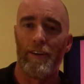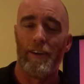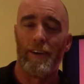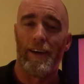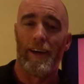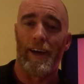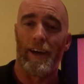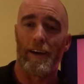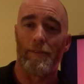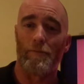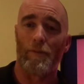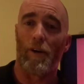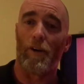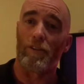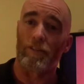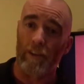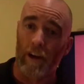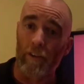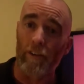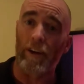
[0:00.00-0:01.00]
are
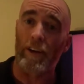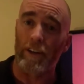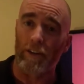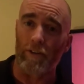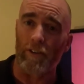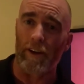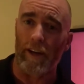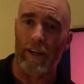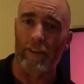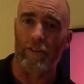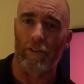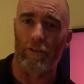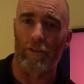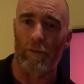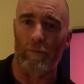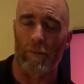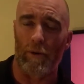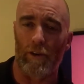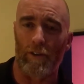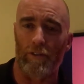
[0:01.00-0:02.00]
directly related to
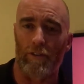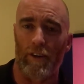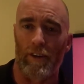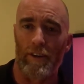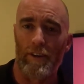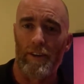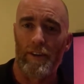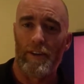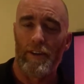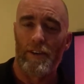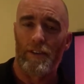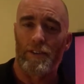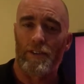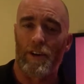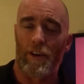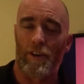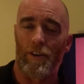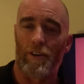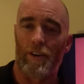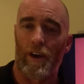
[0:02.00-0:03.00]
posture.
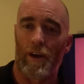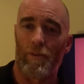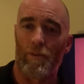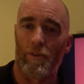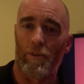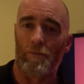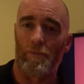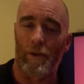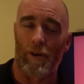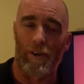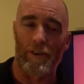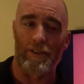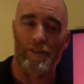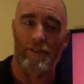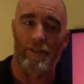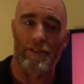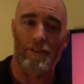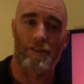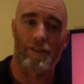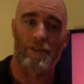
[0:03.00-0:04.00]
So I will be honest,
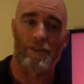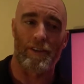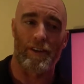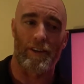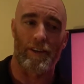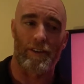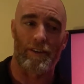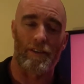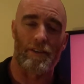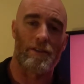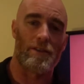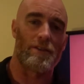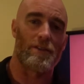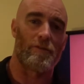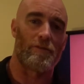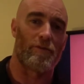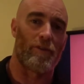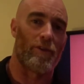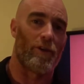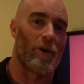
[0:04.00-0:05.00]
this is a
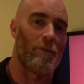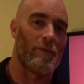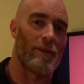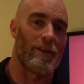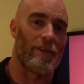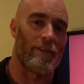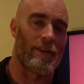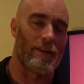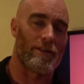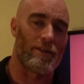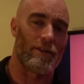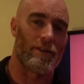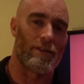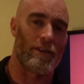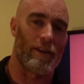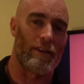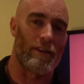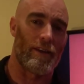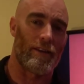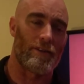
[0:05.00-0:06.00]
phenomenon
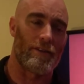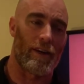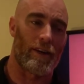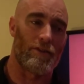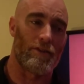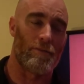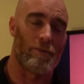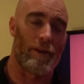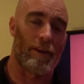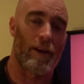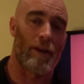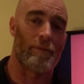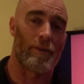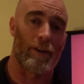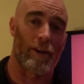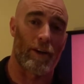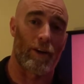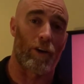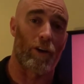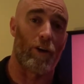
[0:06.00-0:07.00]
that's actually becoming
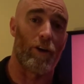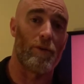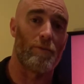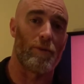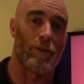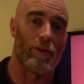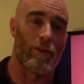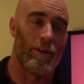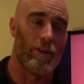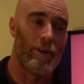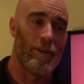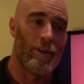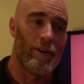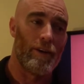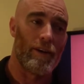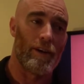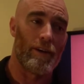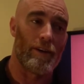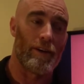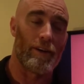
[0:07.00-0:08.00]
a global
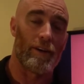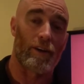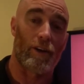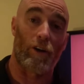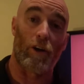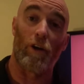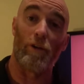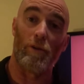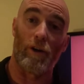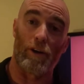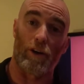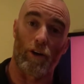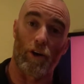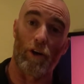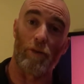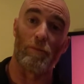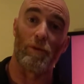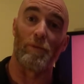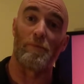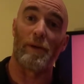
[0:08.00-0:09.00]

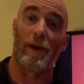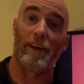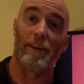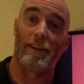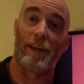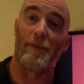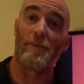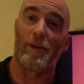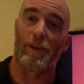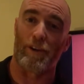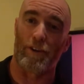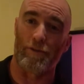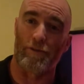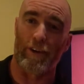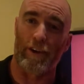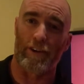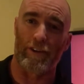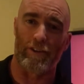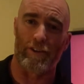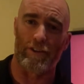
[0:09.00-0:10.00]
pandemic, if I
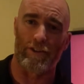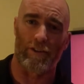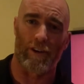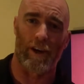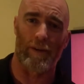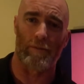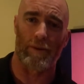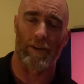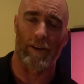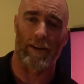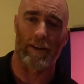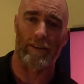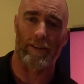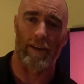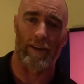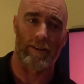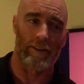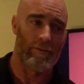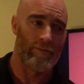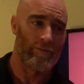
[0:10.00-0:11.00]
could describe it like
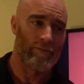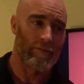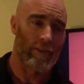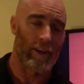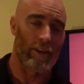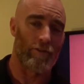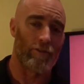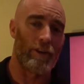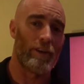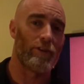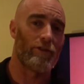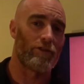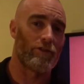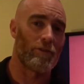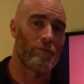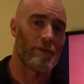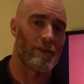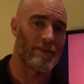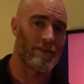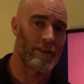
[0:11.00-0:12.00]
that. It really
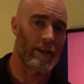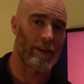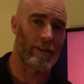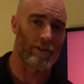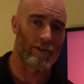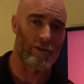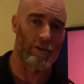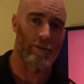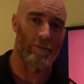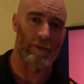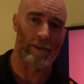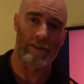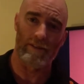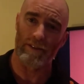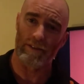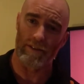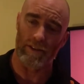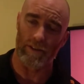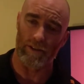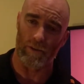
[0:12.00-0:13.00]
should be second to
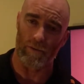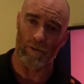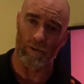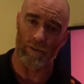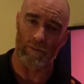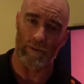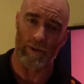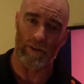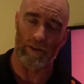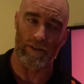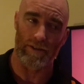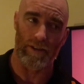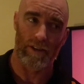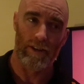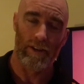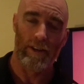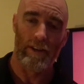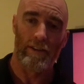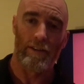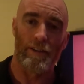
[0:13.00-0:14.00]
obesity in the world, because
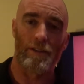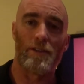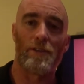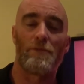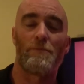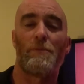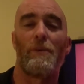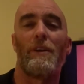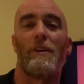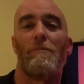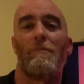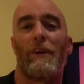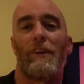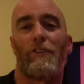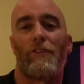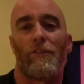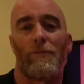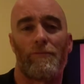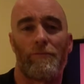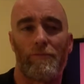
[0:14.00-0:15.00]
this is pretty
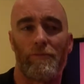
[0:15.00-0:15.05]
much,